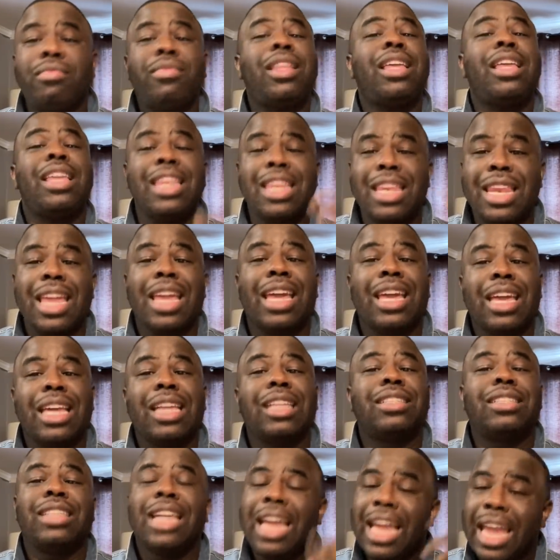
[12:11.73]

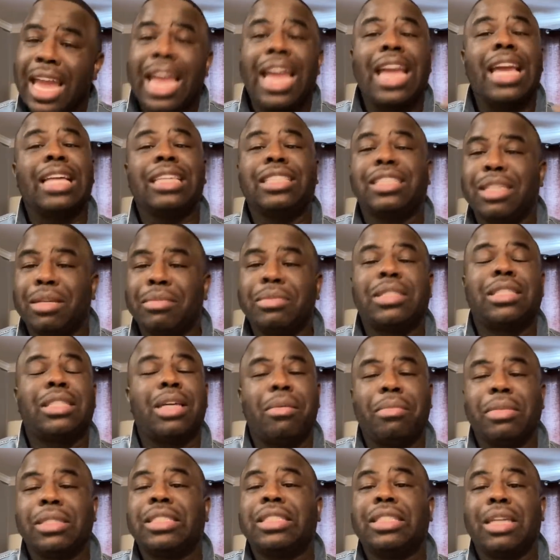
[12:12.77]
niggas and some
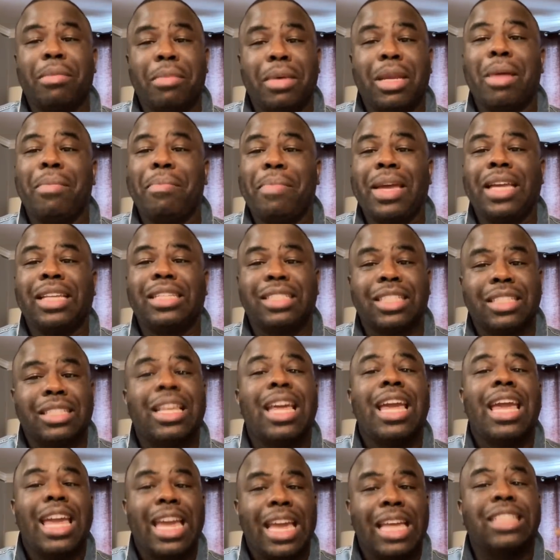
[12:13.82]
of the bitches,
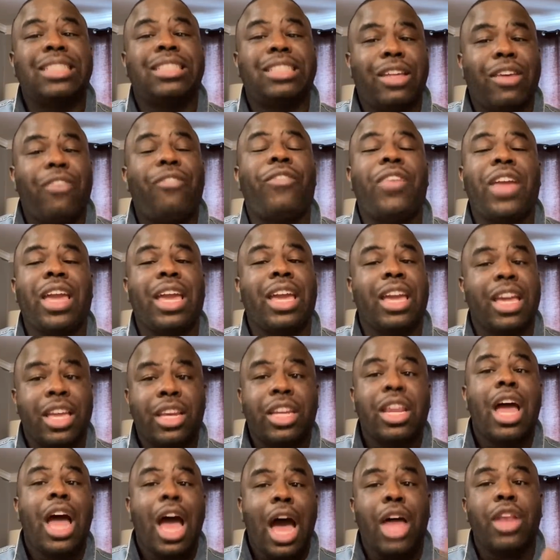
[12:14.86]
is defend
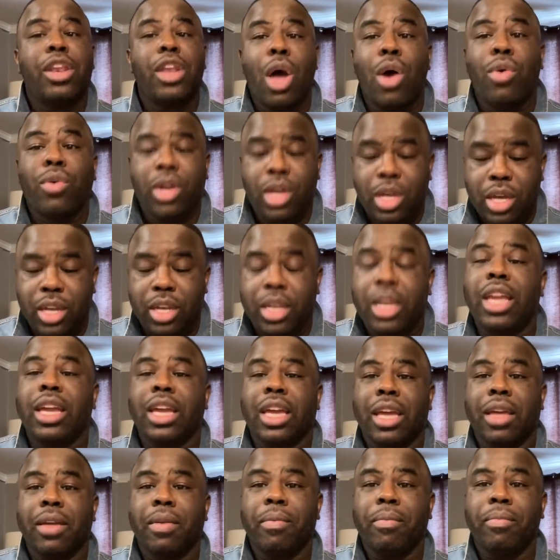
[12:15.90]
a no good nigga.